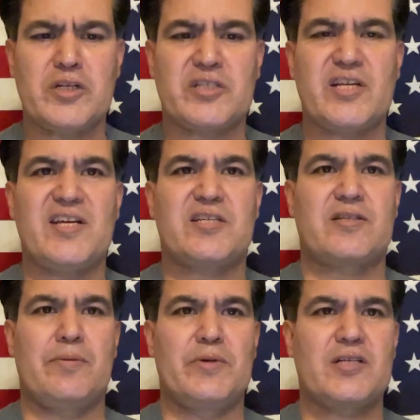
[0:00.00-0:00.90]
State
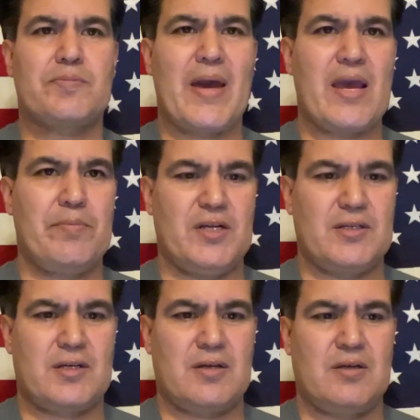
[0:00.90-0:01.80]
stimulus payment.